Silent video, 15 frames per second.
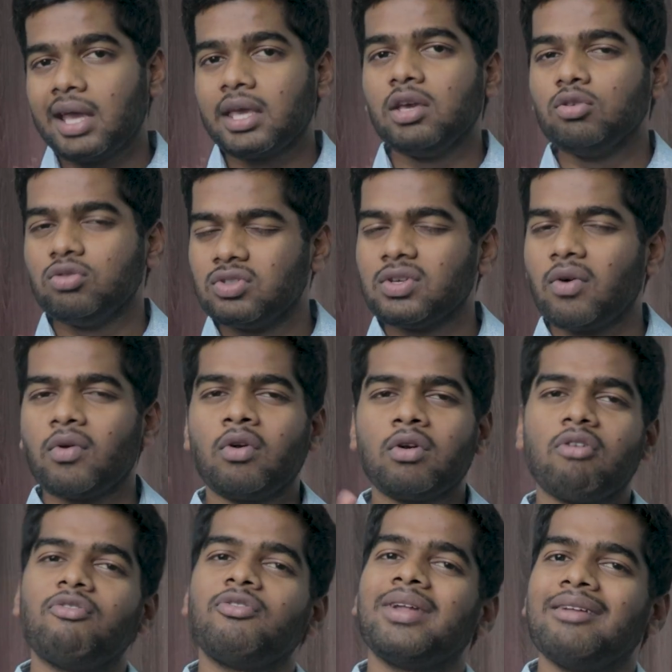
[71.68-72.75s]
I give 7 out
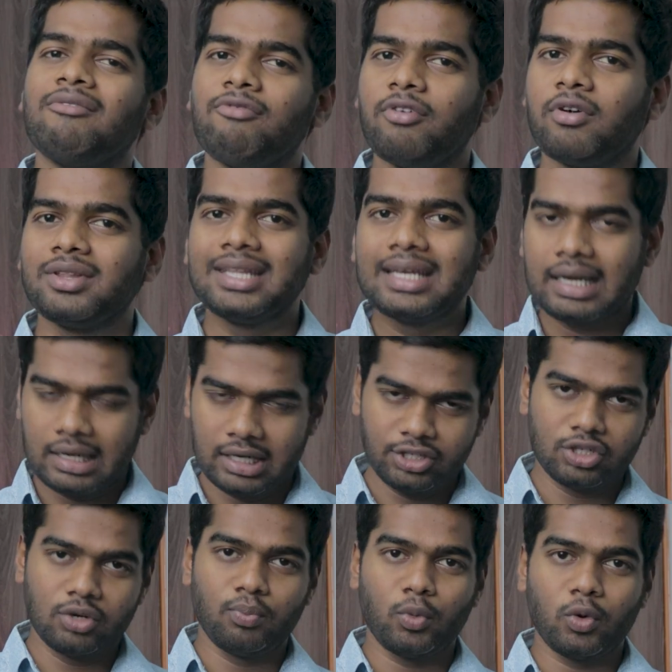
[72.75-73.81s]
of 10 for the
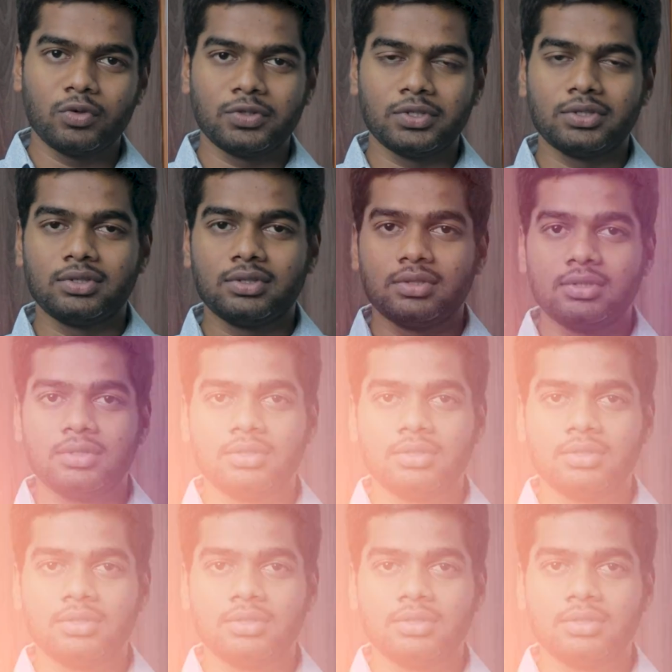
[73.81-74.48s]
connection process.